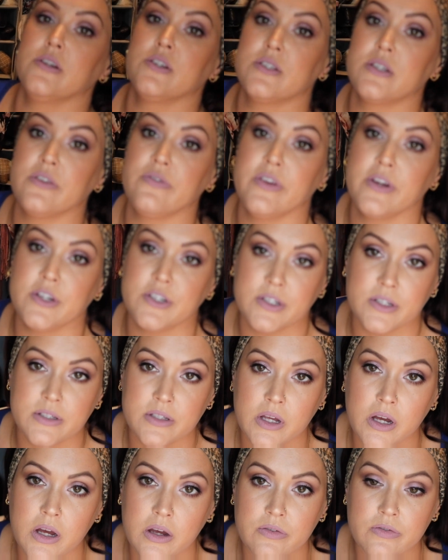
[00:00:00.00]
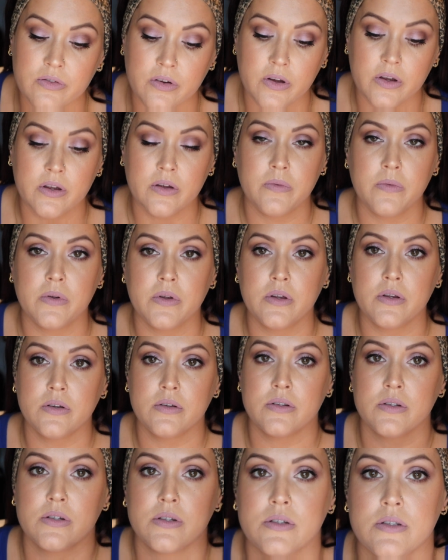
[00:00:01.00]
just to finish this off,
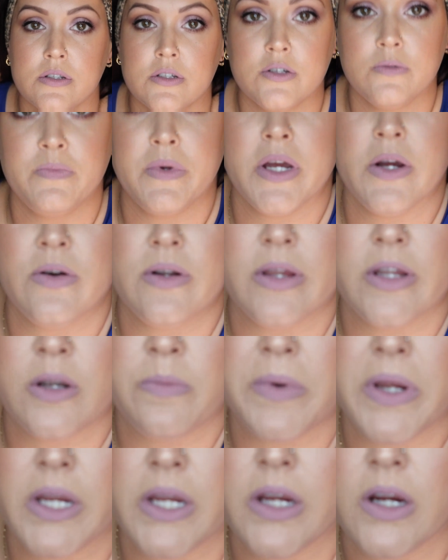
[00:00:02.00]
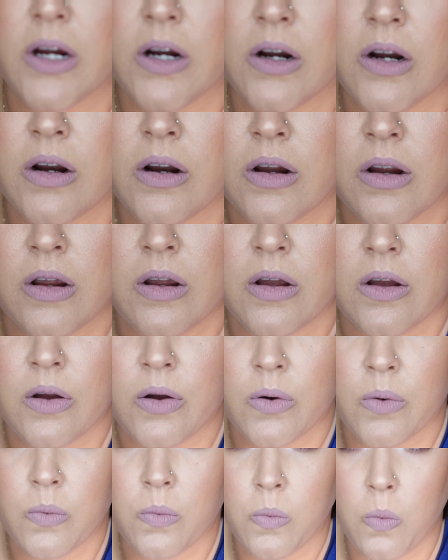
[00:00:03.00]
zoom me out a little bit here.
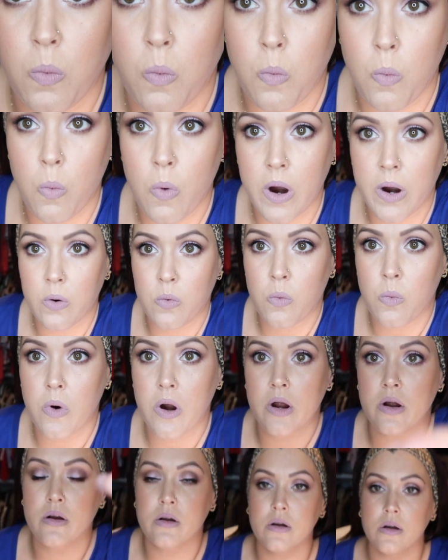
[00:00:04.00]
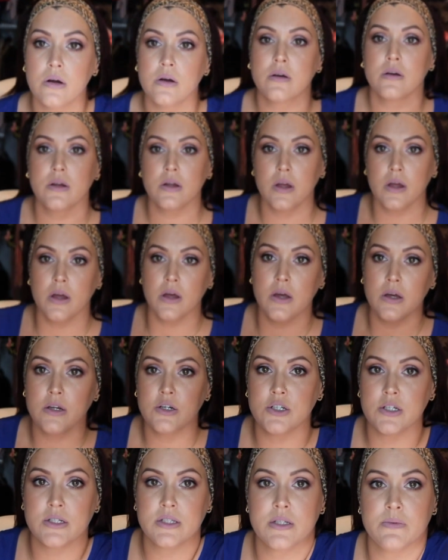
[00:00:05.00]
Ow!
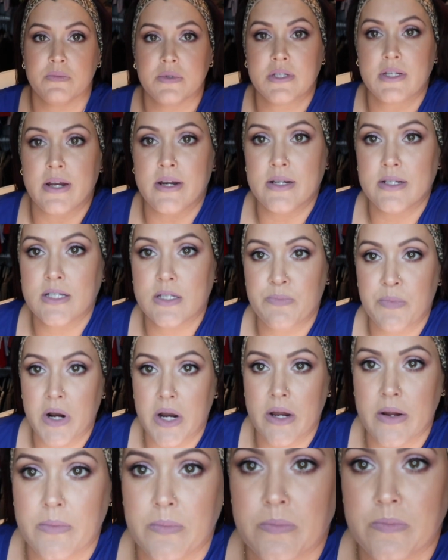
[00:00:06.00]
Just some setting spray.